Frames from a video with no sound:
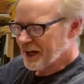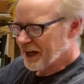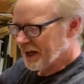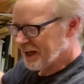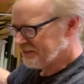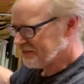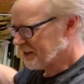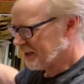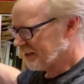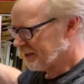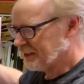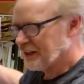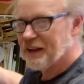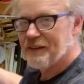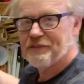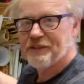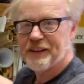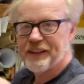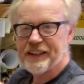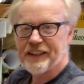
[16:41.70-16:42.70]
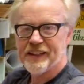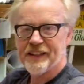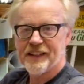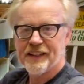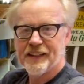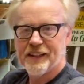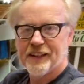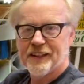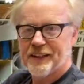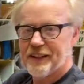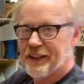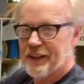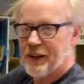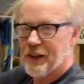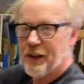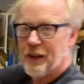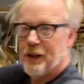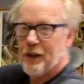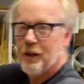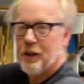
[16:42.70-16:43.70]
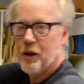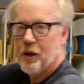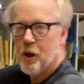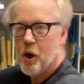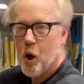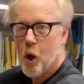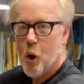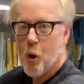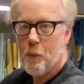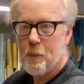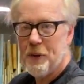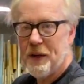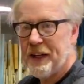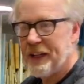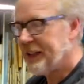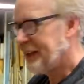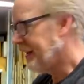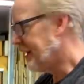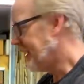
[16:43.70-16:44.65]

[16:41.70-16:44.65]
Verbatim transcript: I've got a lovely little opening